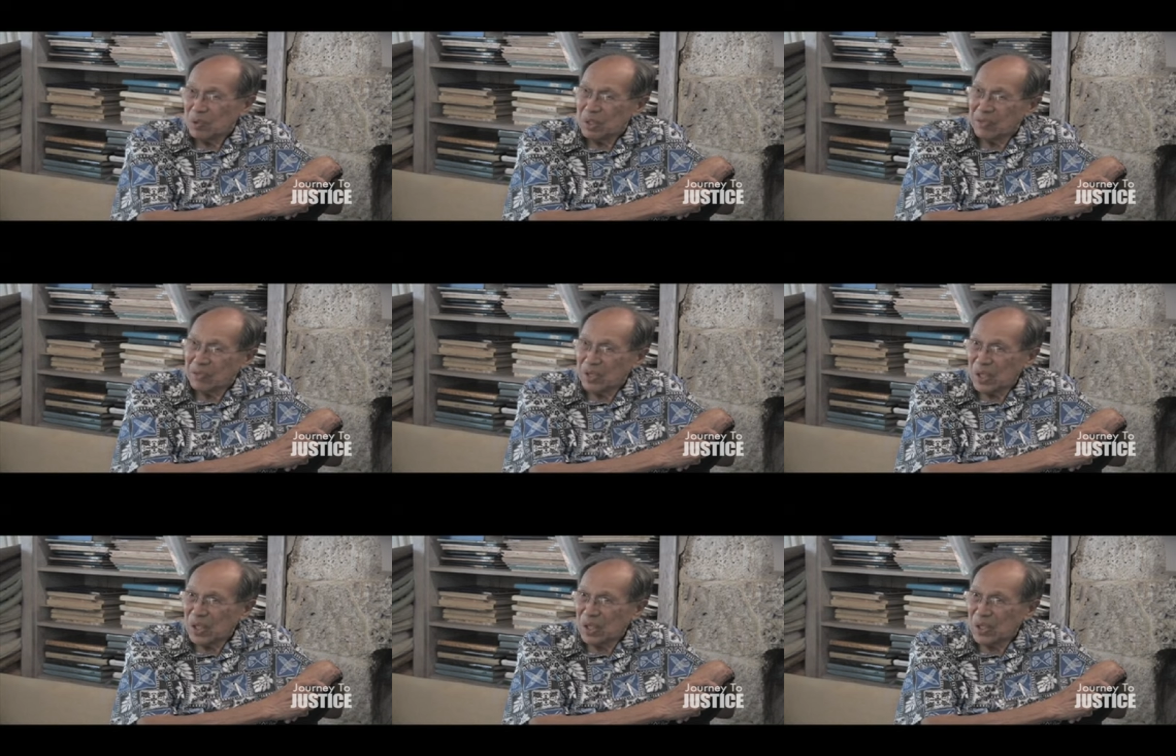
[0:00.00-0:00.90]
whatever
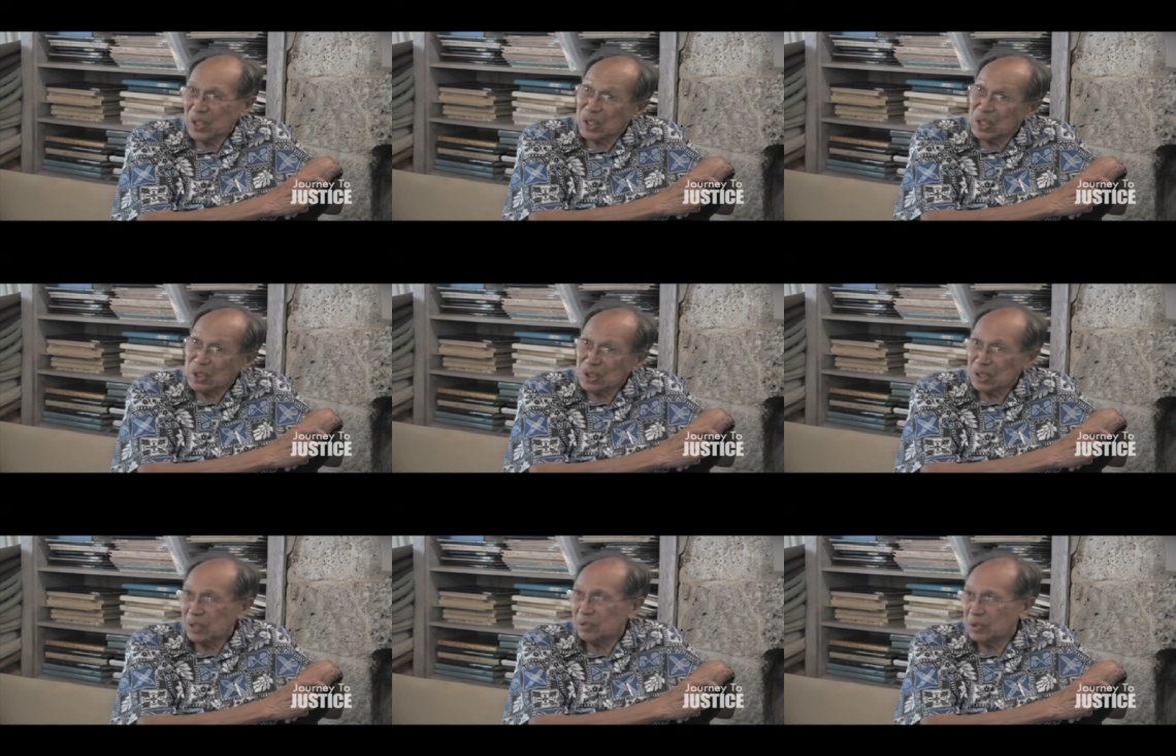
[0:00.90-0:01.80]
land they
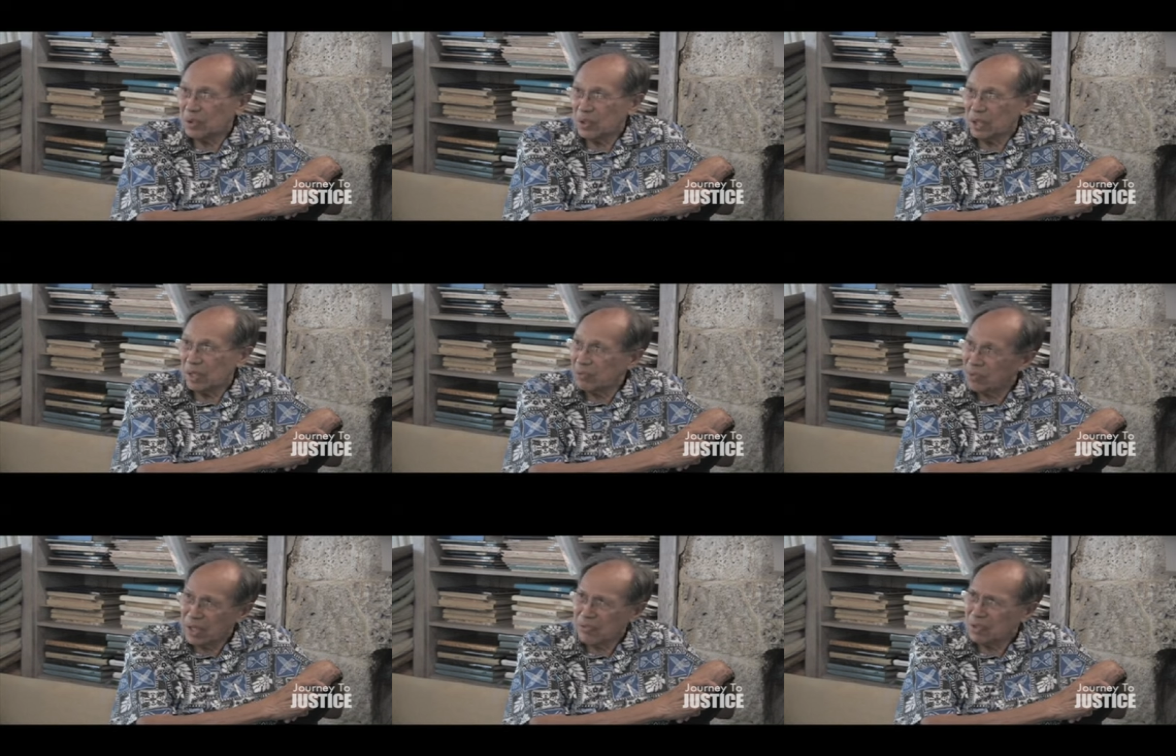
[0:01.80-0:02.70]
decide we're going to have.
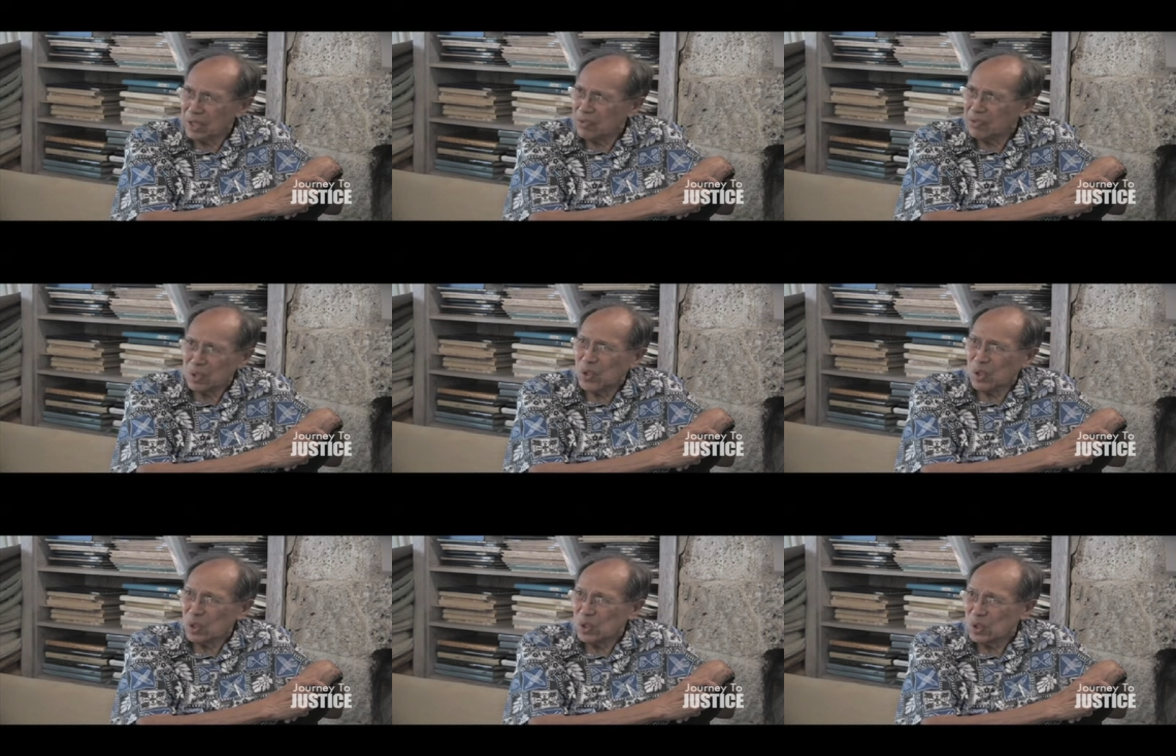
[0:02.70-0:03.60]
We have to have it
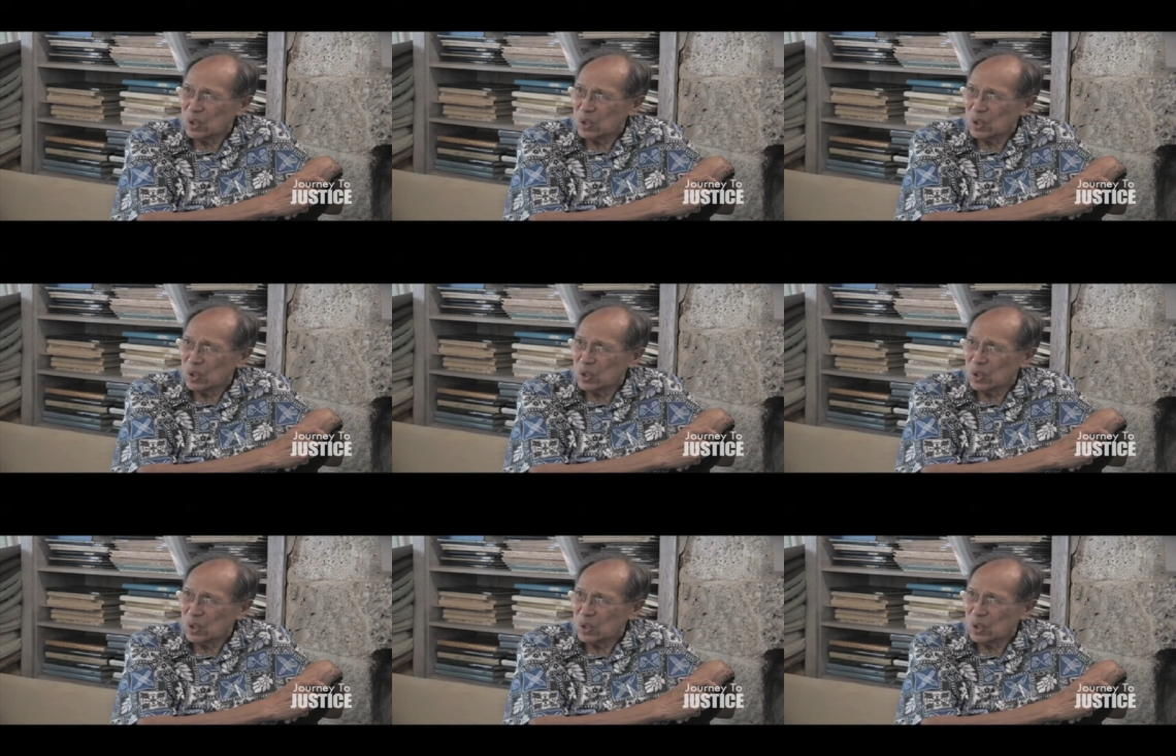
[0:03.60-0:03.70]
all.